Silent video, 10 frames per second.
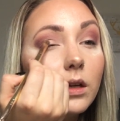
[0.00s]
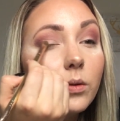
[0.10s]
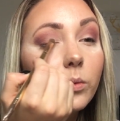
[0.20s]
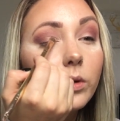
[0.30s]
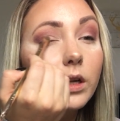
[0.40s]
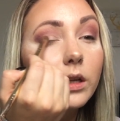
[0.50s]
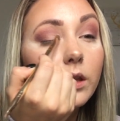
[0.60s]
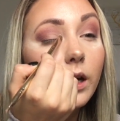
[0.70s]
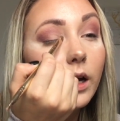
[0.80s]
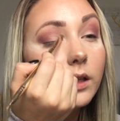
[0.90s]
and work
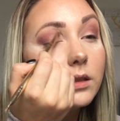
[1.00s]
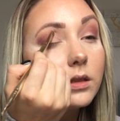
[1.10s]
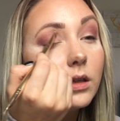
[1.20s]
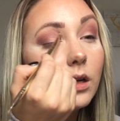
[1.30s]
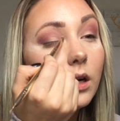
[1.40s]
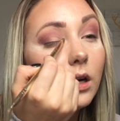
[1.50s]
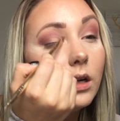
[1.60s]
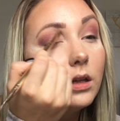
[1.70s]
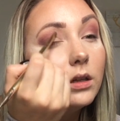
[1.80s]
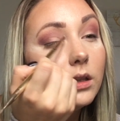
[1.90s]
that
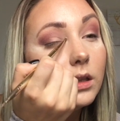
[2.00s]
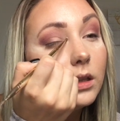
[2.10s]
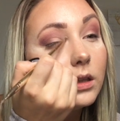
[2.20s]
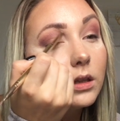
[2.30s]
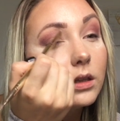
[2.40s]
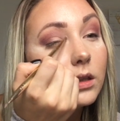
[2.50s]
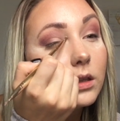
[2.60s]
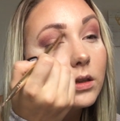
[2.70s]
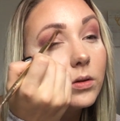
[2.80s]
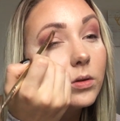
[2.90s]
all in the inner
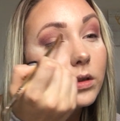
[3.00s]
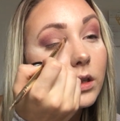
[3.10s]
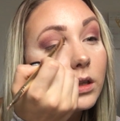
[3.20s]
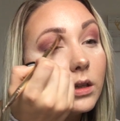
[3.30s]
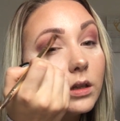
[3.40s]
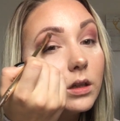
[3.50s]
corner.